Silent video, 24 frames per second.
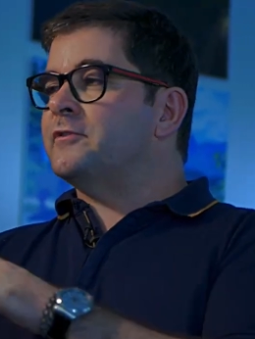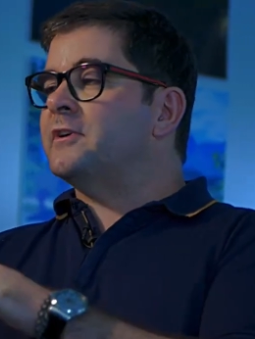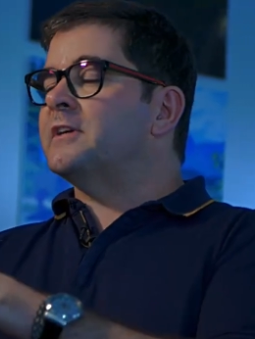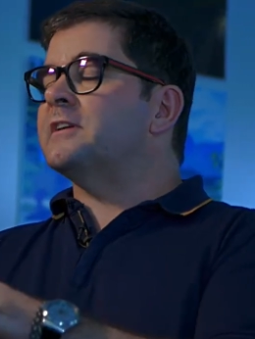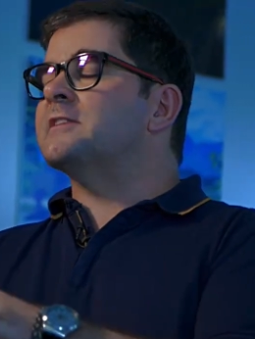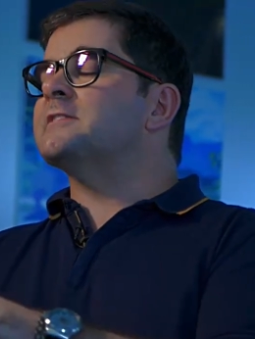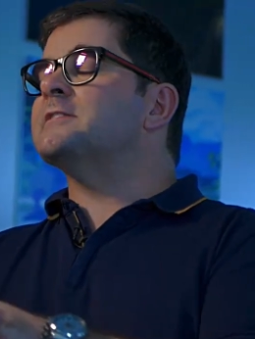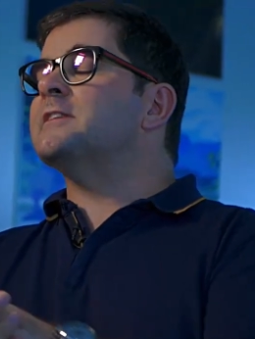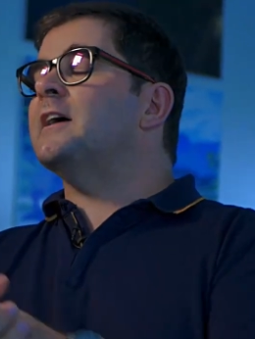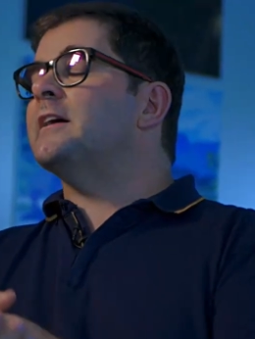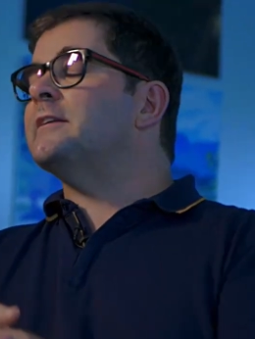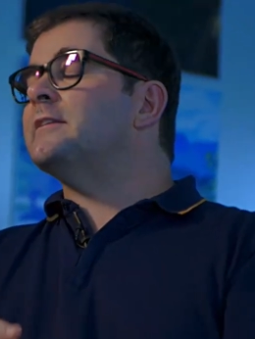
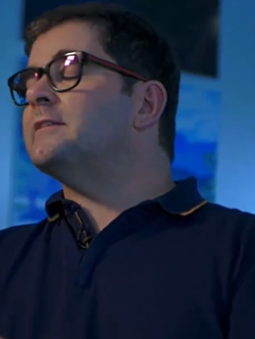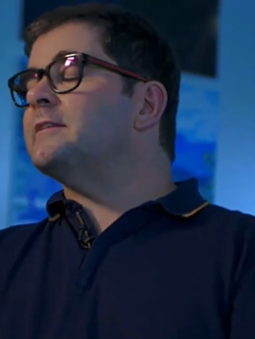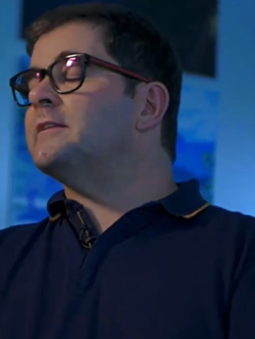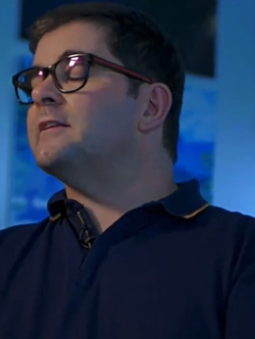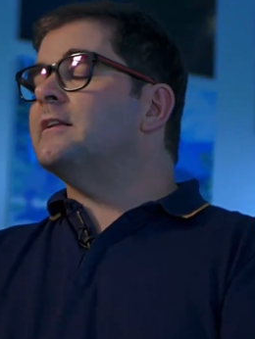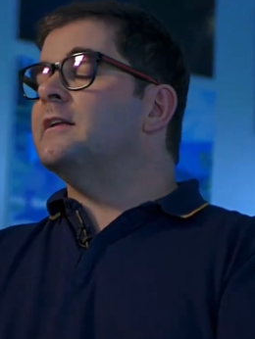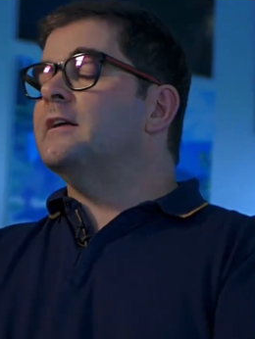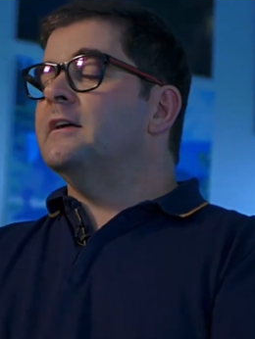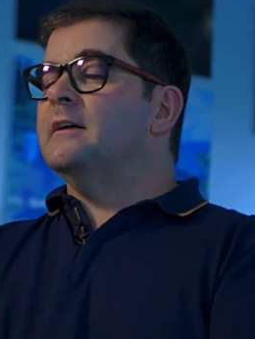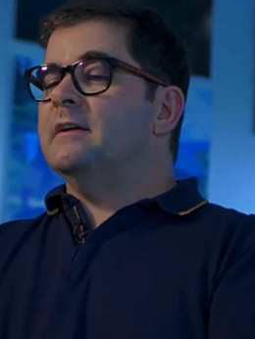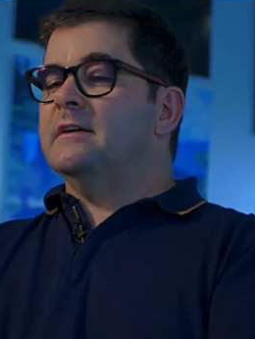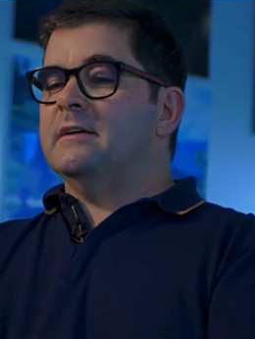Frank
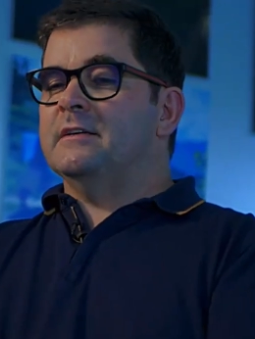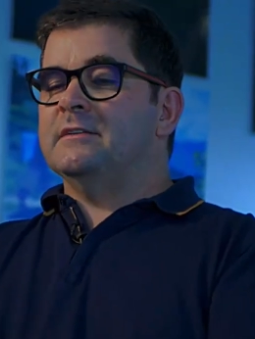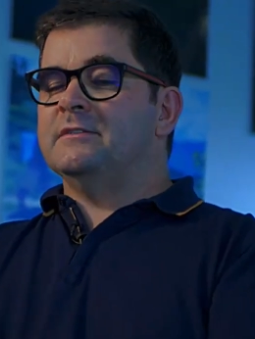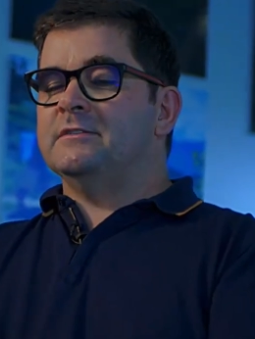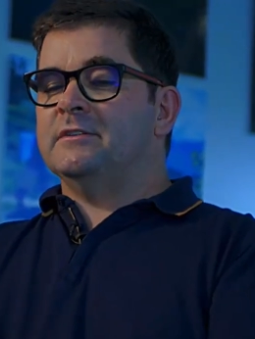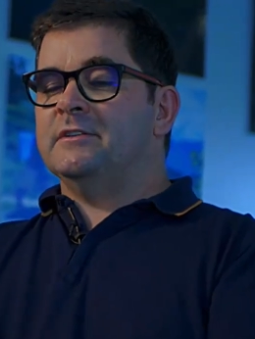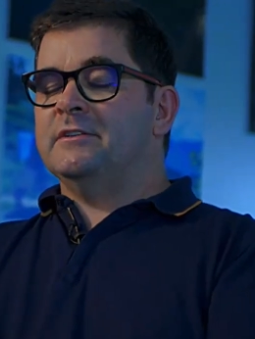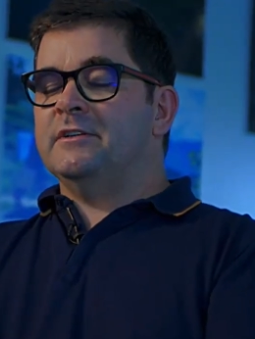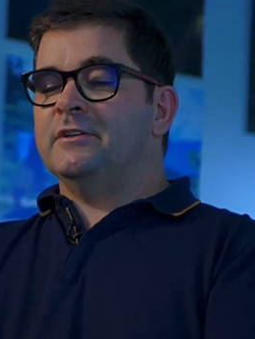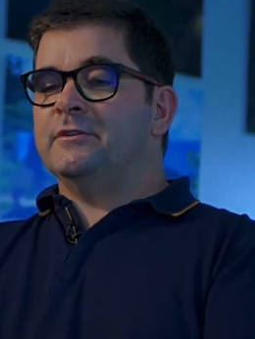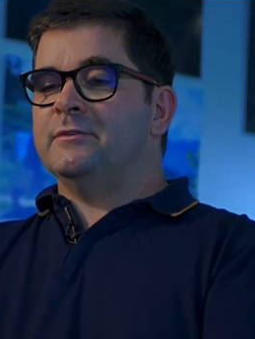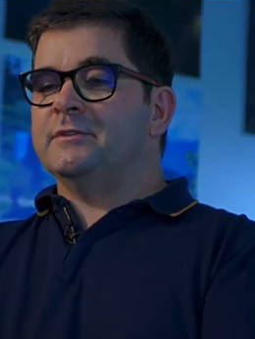Seidel, a
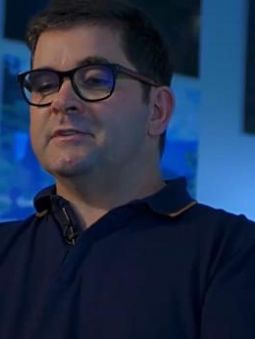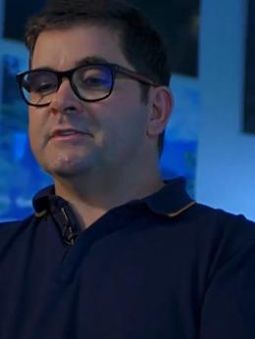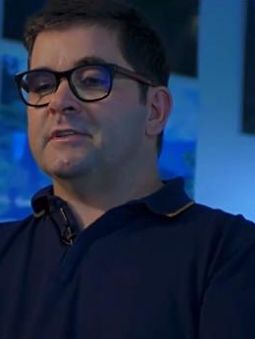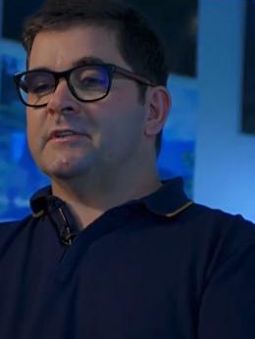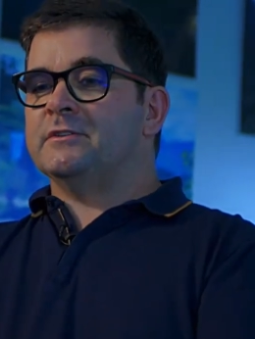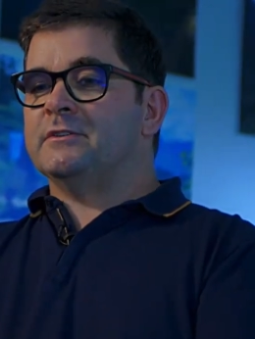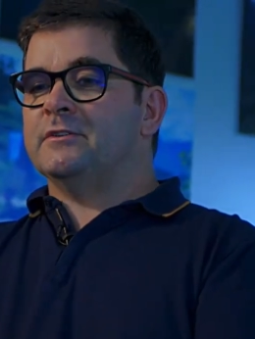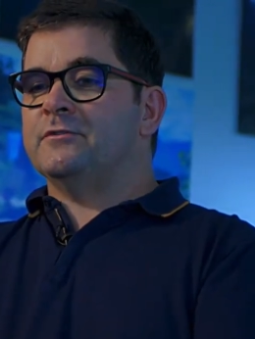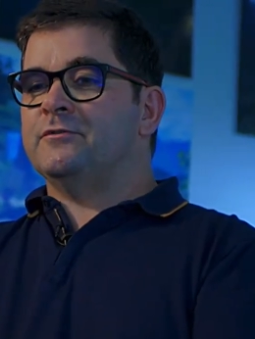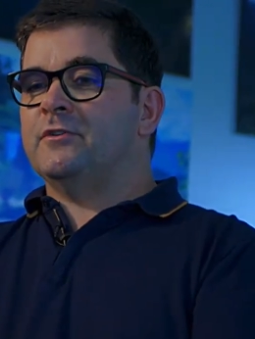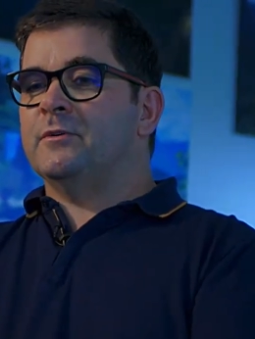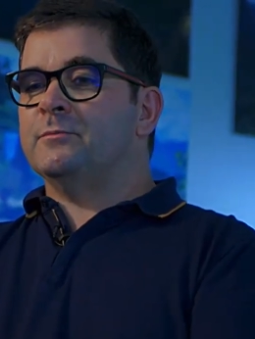senior
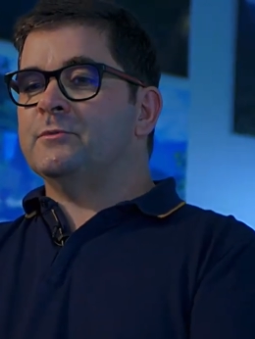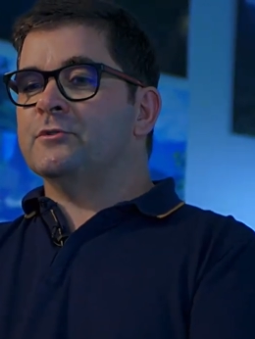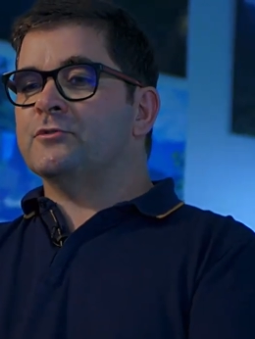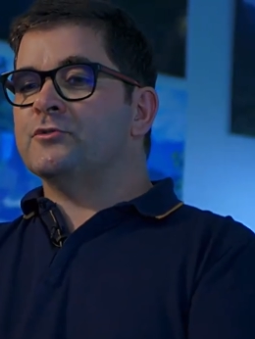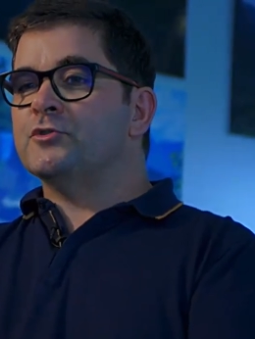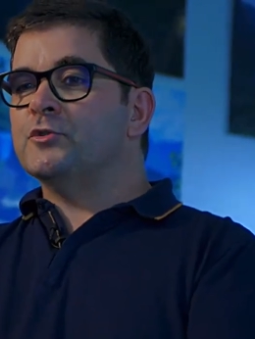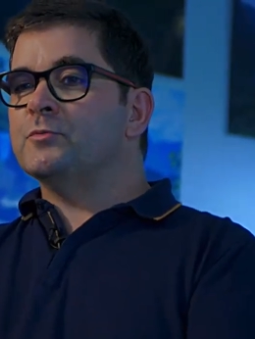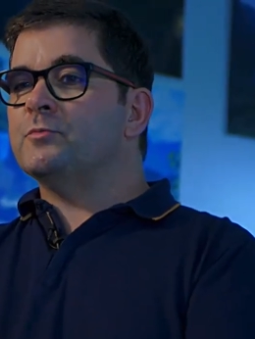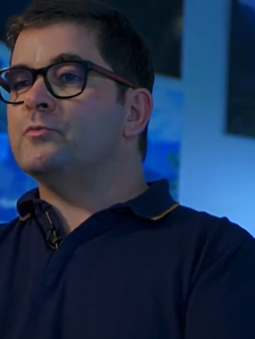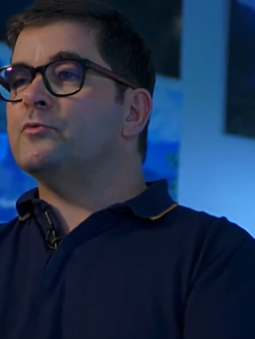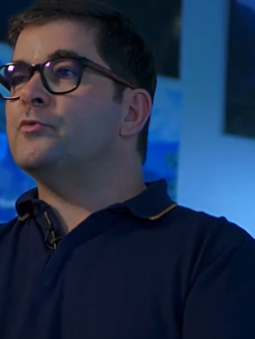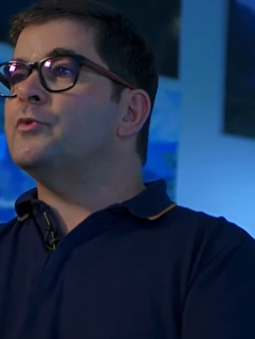researcher from the
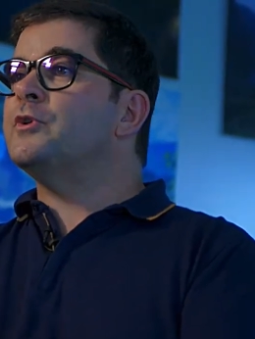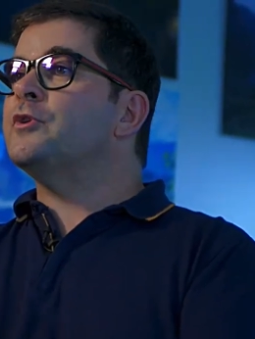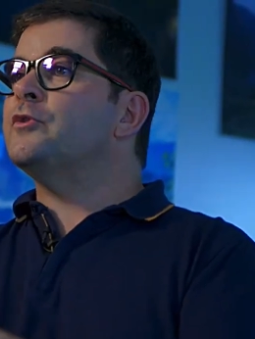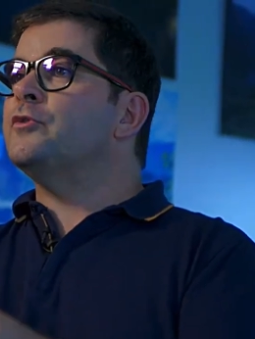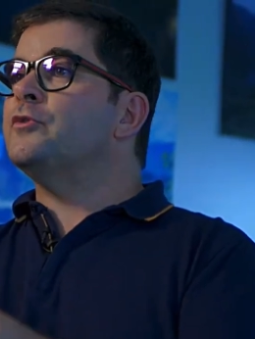group, we